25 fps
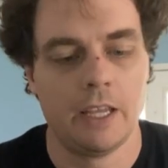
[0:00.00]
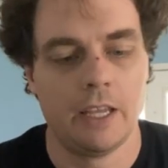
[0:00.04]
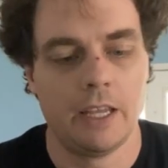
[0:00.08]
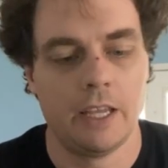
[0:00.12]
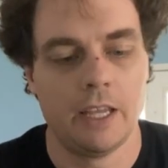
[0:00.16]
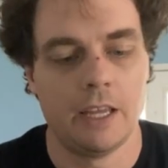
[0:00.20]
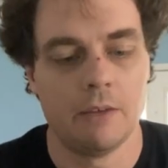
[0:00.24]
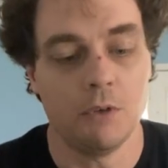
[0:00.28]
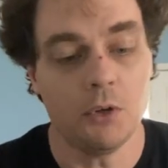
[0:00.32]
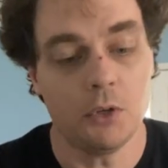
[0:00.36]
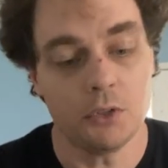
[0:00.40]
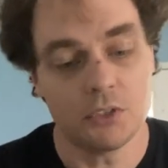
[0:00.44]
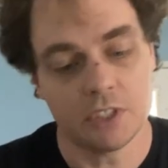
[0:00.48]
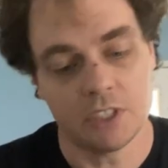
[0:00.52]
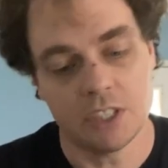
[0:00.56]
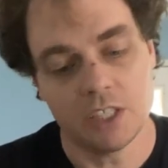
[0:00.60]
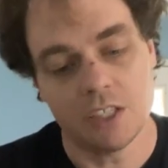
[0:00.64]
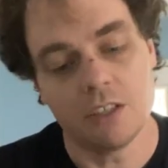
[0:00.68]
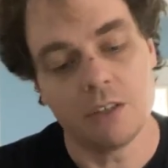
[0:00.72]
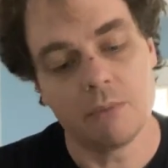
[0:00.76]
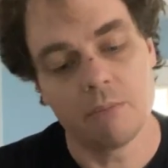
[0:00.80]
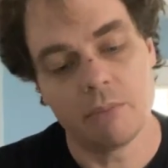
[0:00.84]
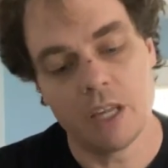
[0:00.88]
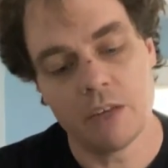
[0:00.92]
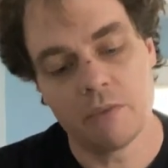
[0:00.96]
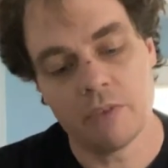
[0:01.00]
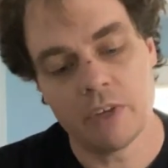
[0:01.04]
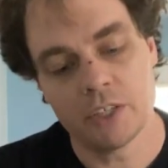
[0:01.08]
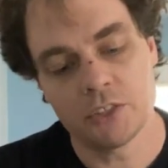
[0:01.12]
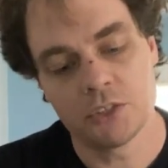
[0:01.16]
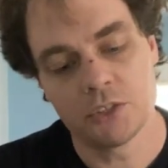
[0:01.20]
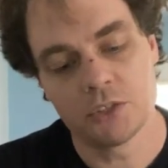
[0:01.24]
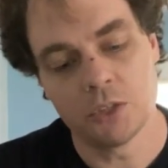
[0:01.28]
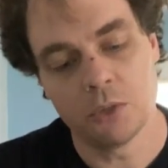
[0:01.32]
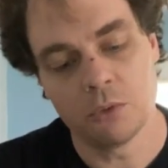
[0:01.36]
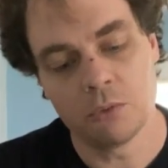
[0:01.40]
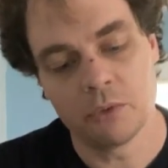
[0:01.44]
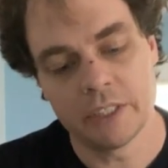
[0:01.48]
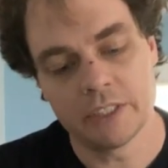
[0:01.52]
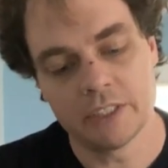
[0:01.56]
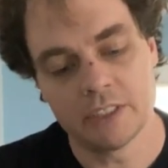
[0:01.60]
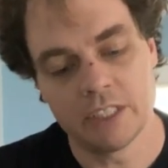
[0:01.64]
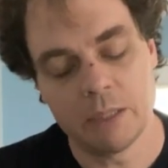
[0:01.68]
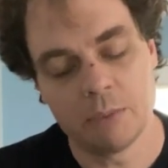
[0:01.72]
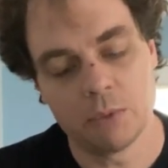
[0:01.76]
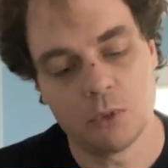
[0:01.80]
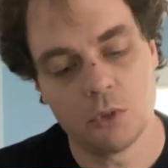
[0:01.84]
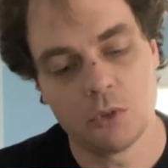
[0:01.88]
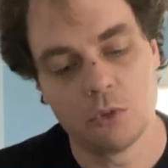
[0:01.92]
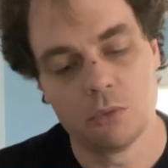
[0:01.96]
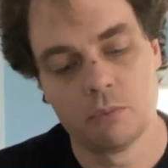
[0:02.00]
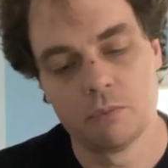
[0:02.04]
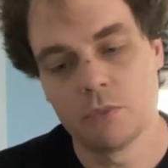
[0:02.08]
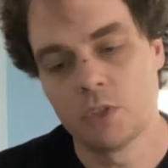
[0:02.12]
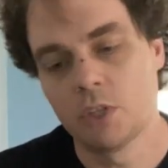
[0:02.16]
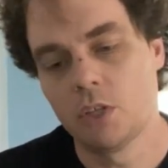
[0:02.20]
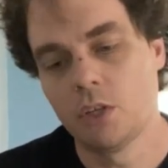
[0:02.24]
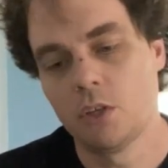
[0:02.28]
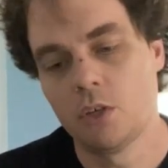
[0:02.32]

And unfortunately, manufacturers don't like to label